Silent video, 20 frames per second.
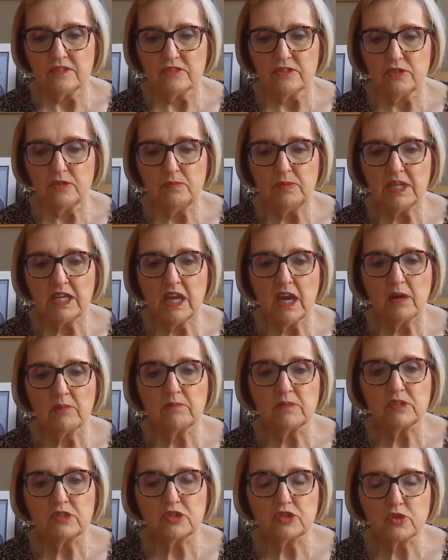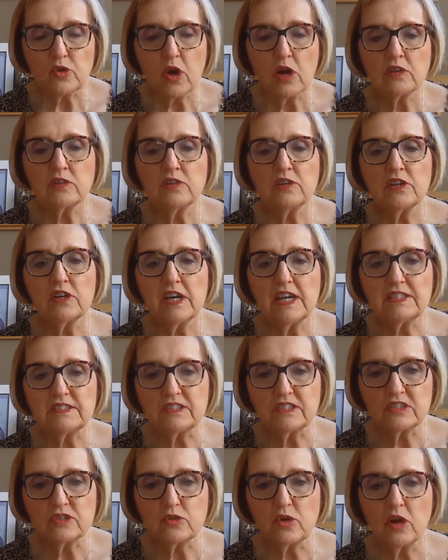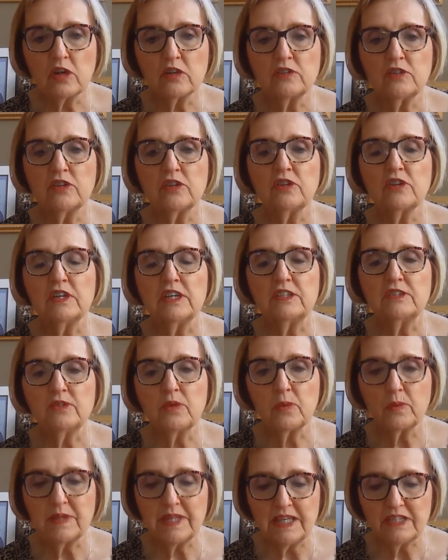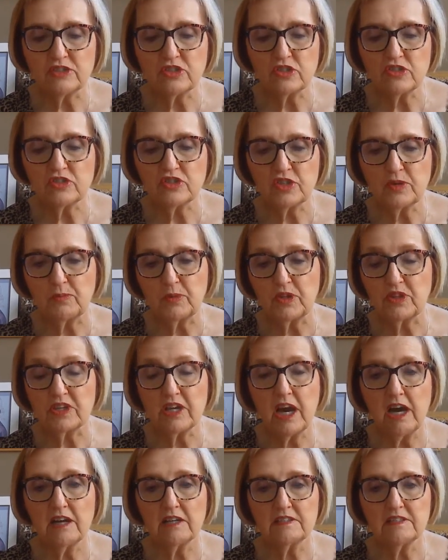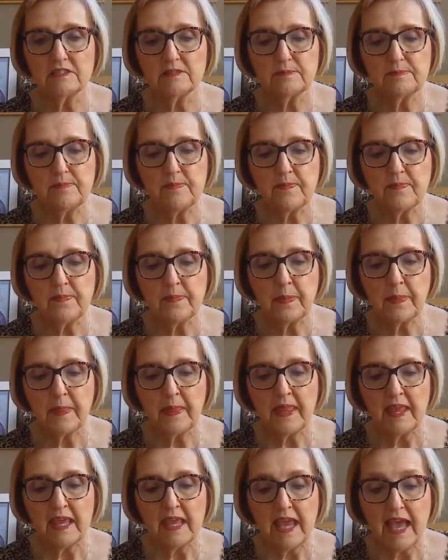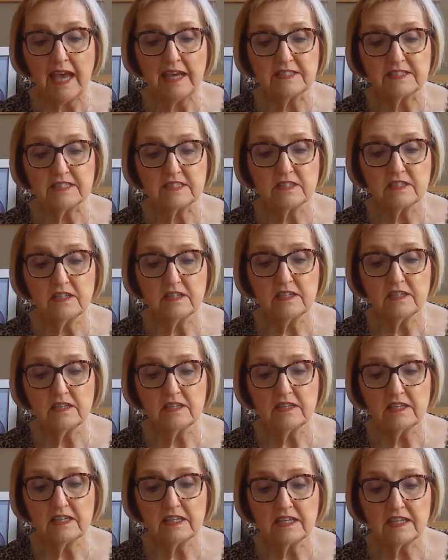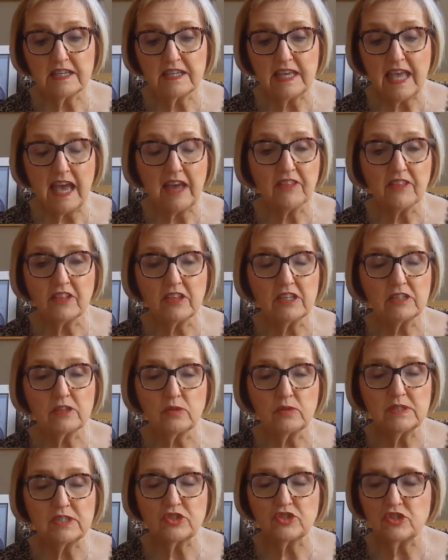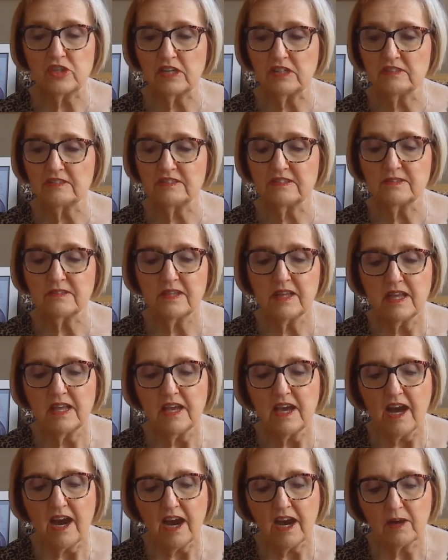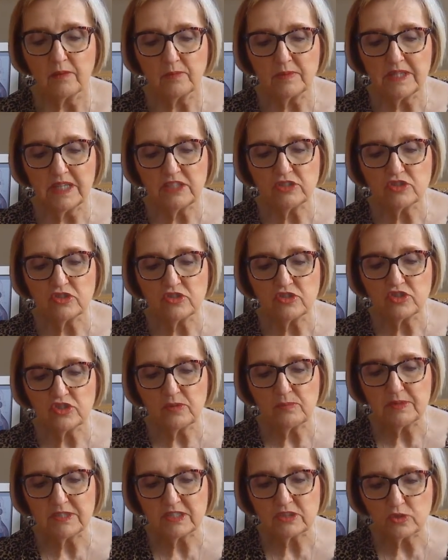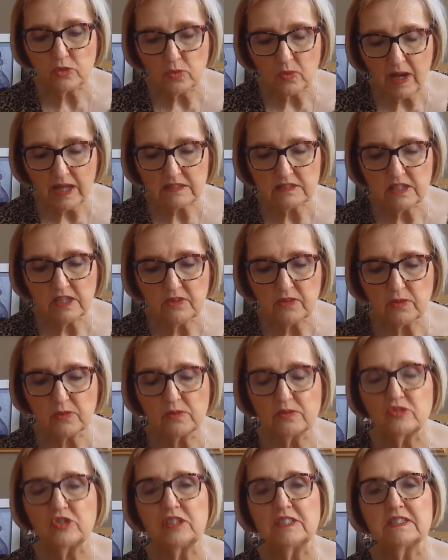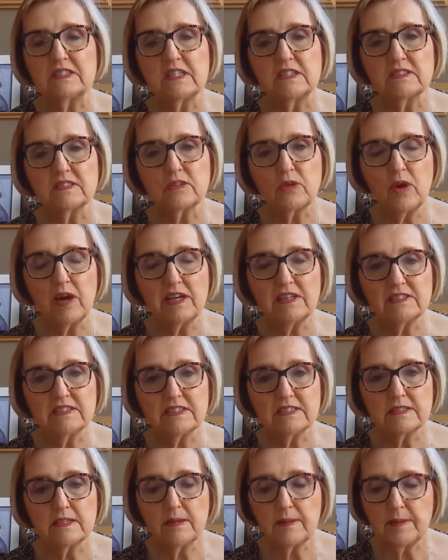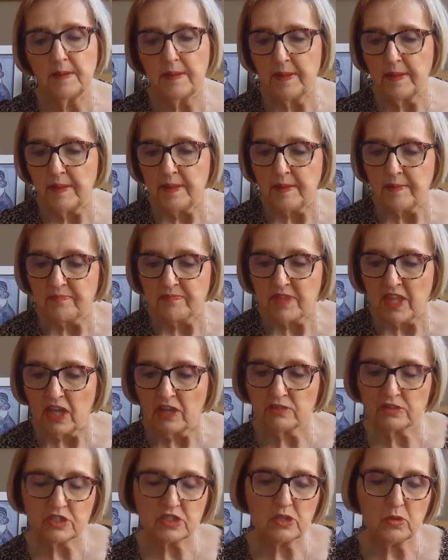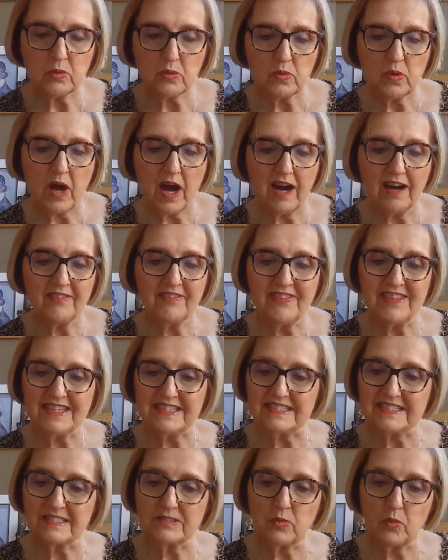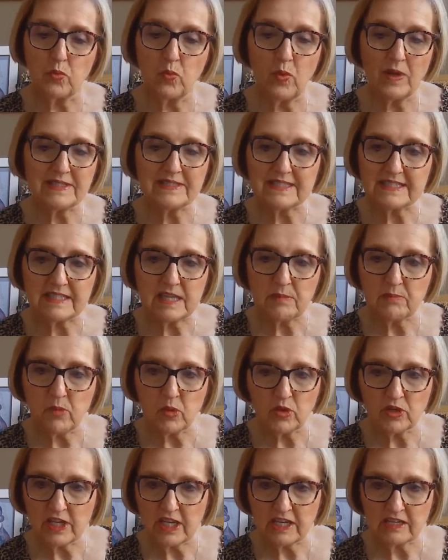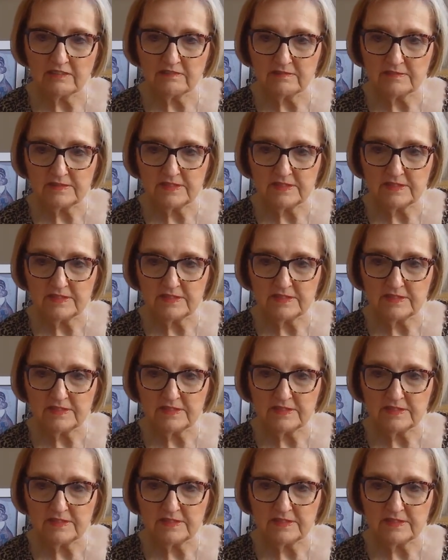to become stronger and stronger in your relationship with God. As Catholic Christians, our relationship is directly through Jesus Christ. And so on this Wednesday morning,